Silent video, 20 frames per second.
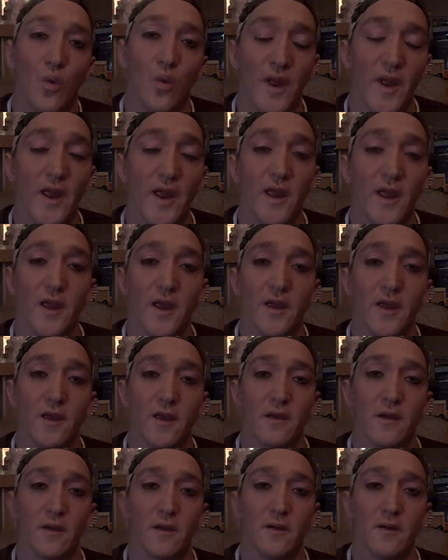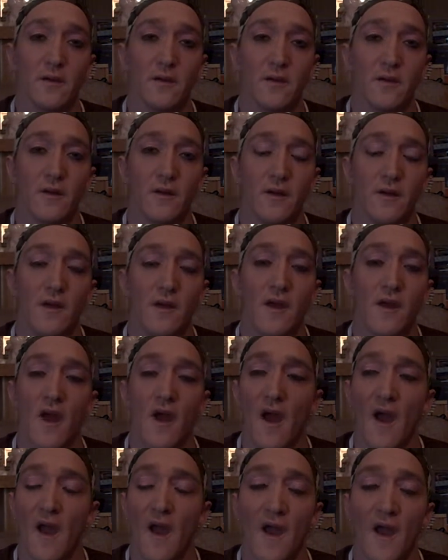We,
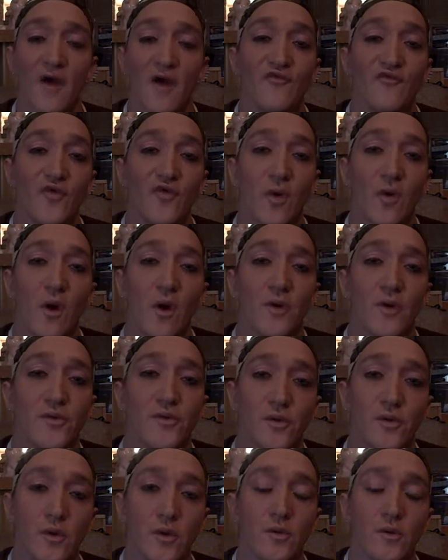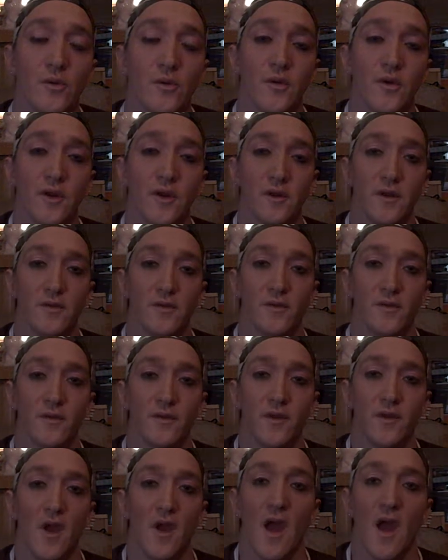after our surgeries,
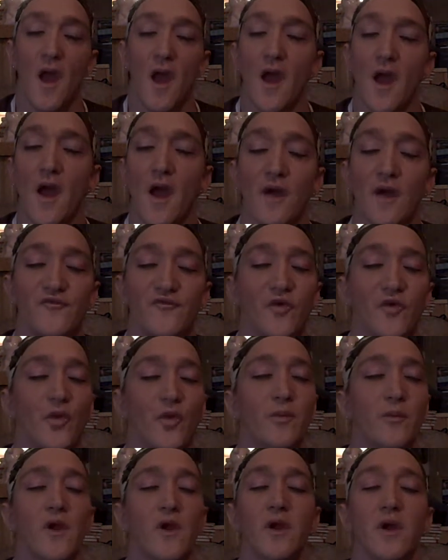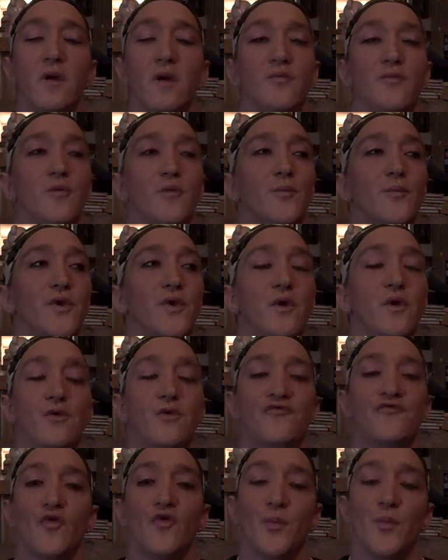after we become the
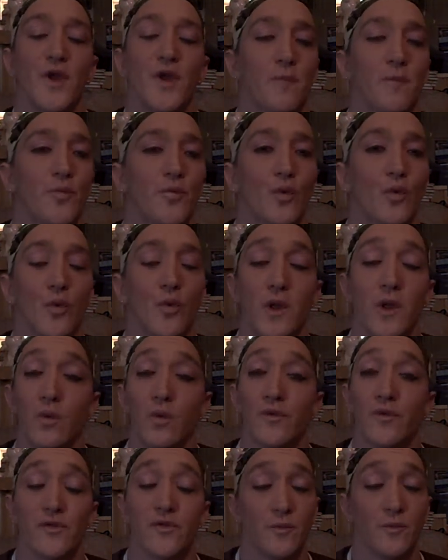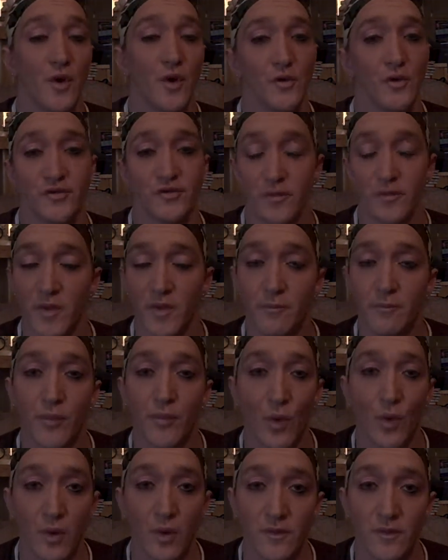beautiful people we were supposed to be
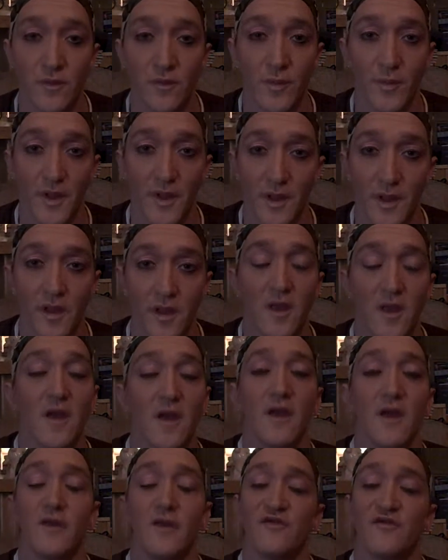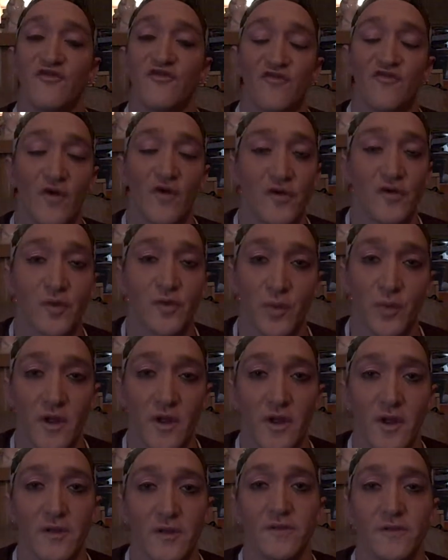born to be in the first
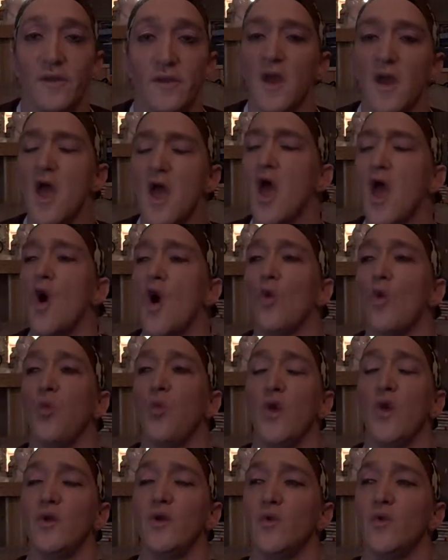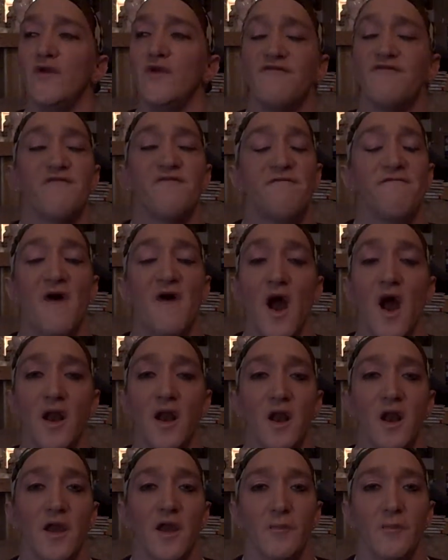place, when we
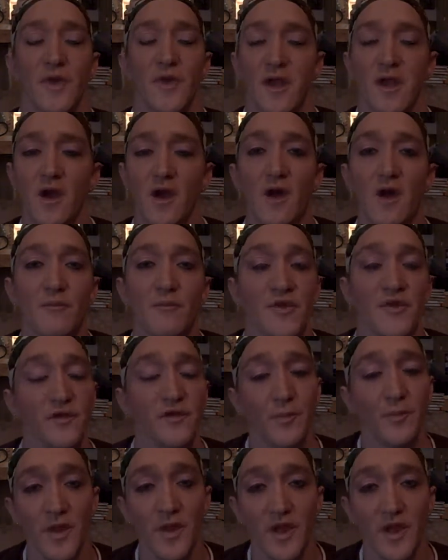finally become these